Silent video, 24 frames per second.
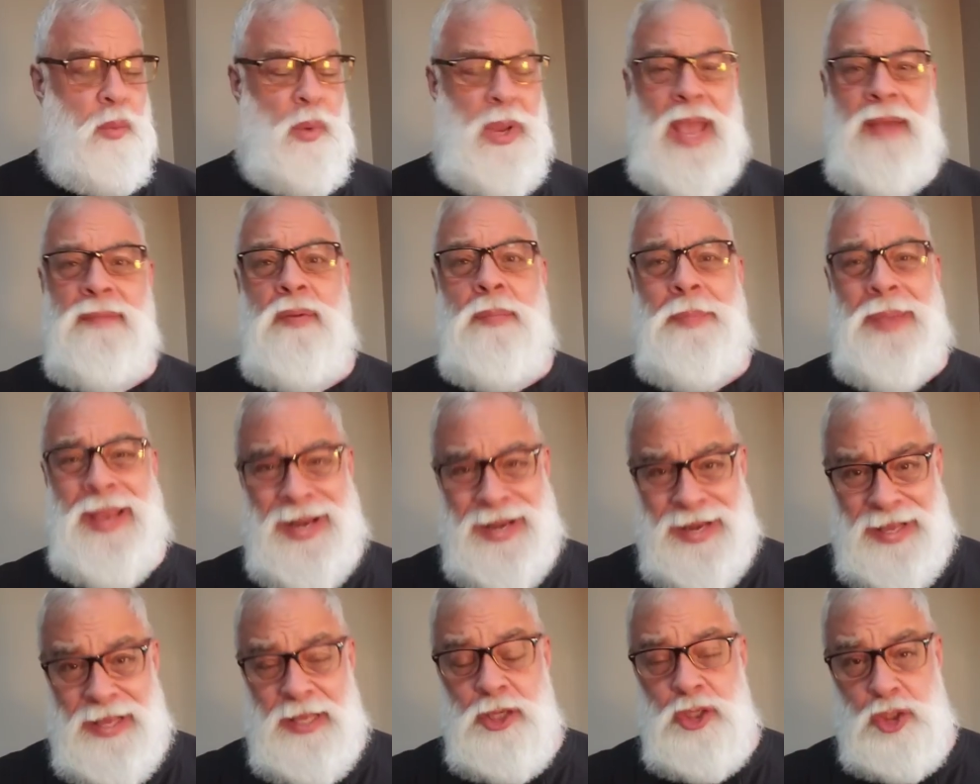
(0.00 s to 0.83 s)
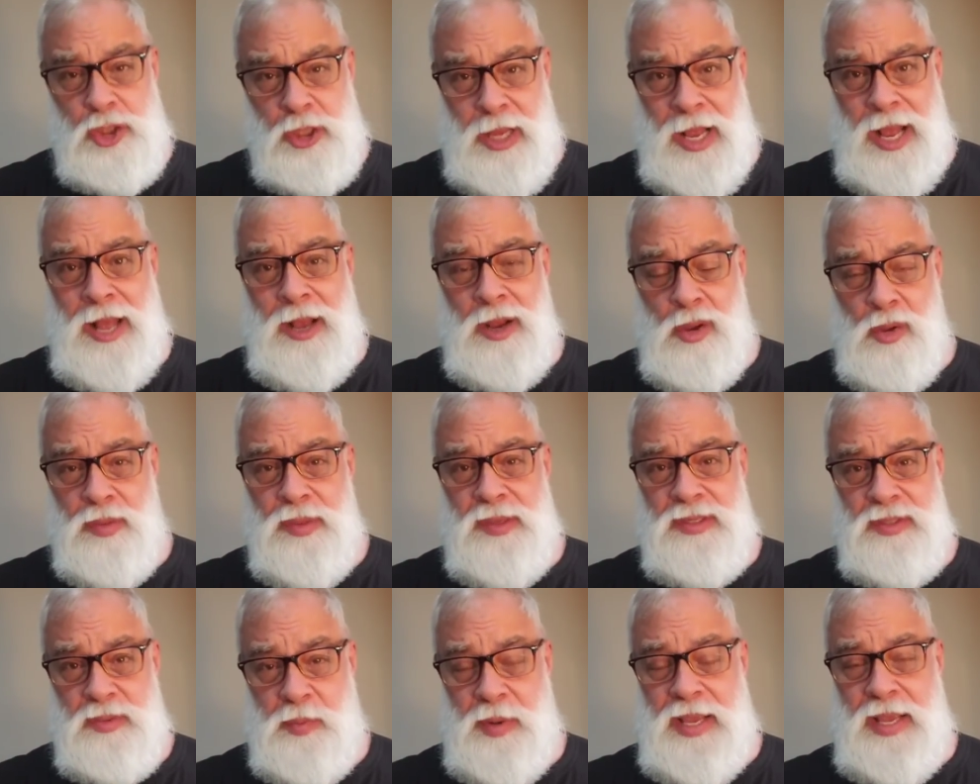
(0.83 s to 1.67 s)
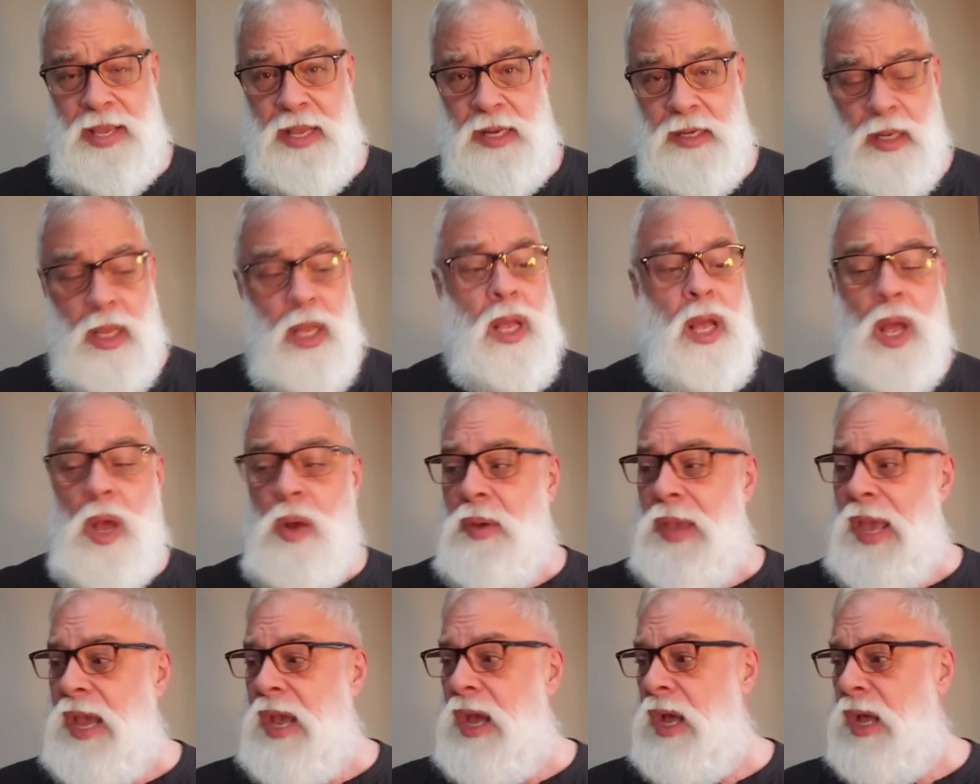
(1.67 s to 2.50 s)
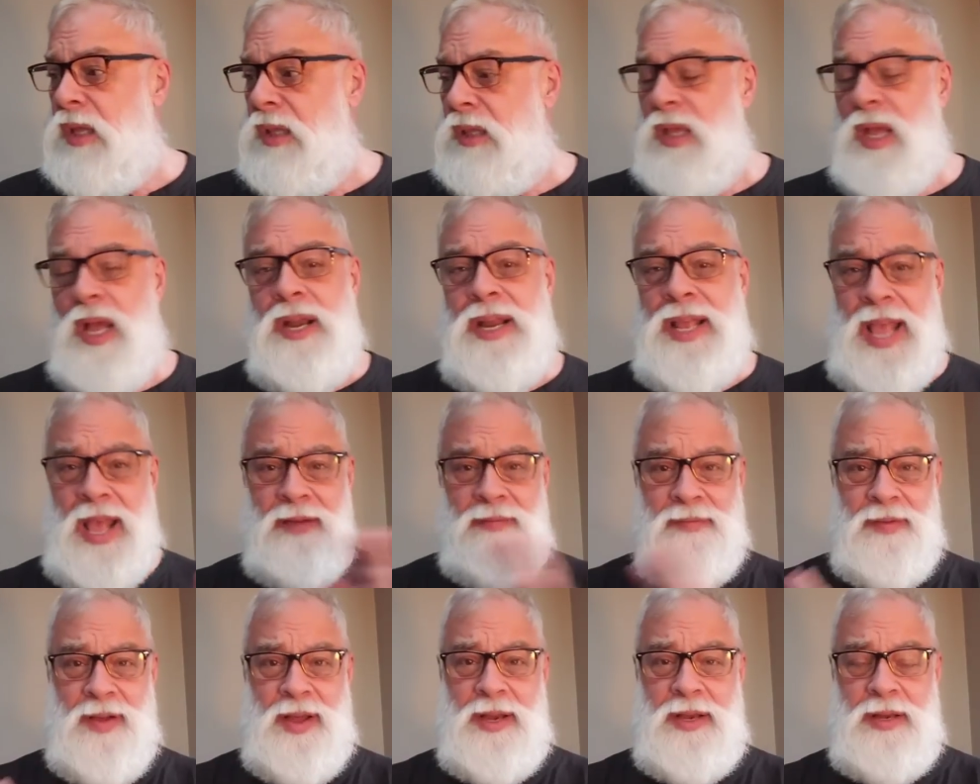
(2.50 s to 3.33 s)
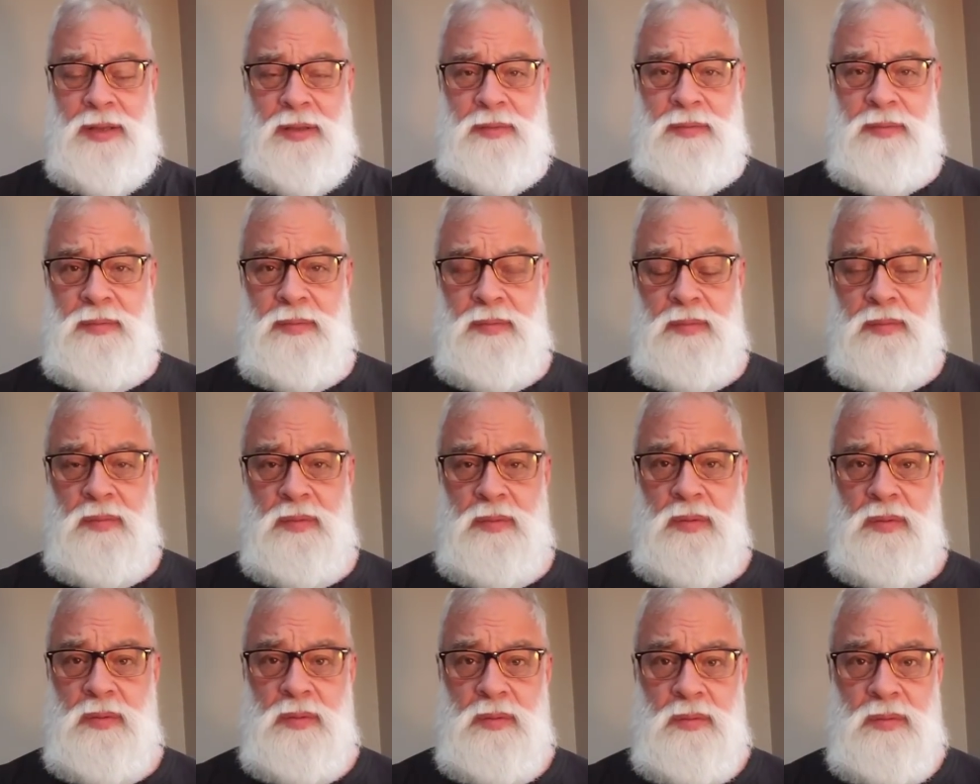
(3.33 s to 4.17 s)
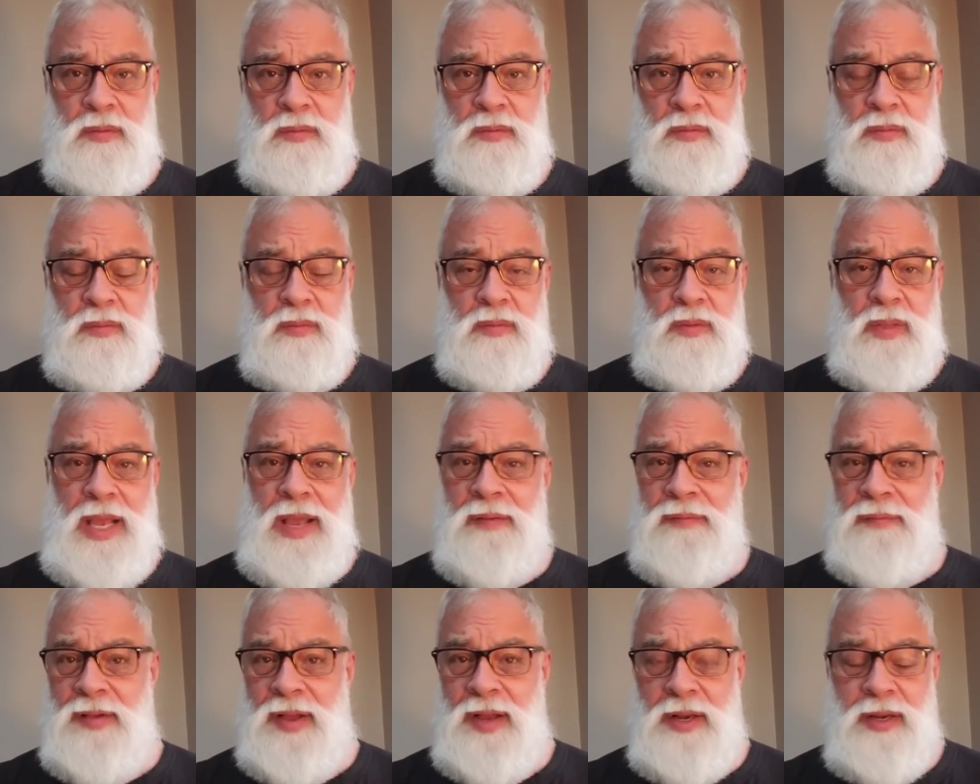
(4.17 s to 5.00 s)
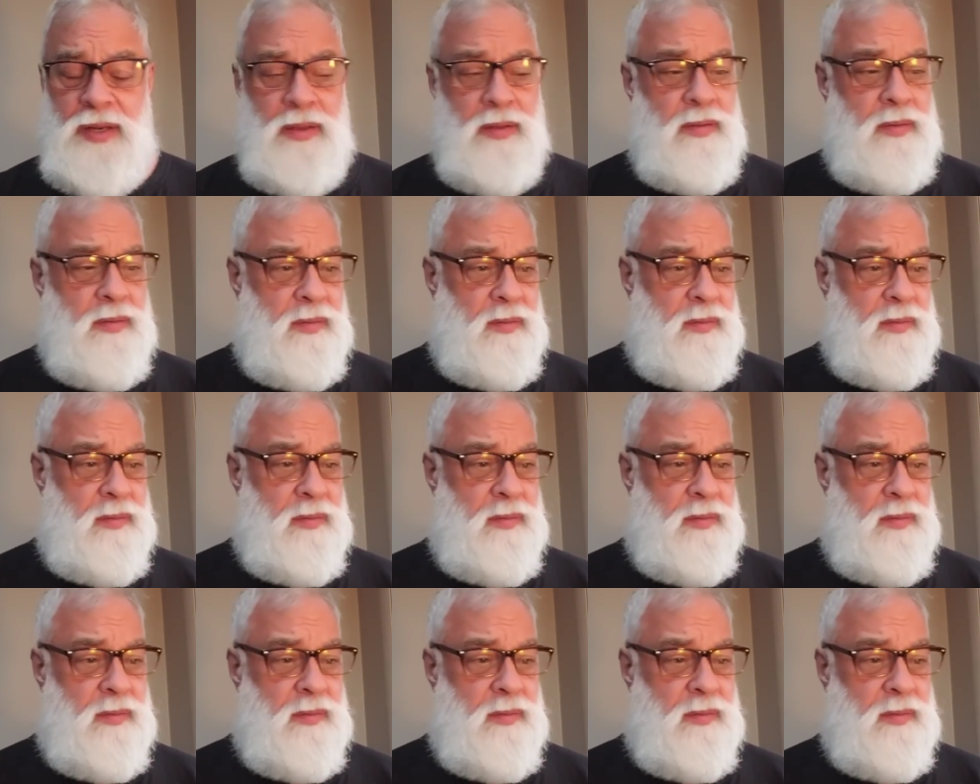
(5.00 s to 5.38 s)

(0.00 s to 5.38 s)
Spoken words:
We have a meeting in Chicago this weekend. Okay, honey, have fun. Have fun.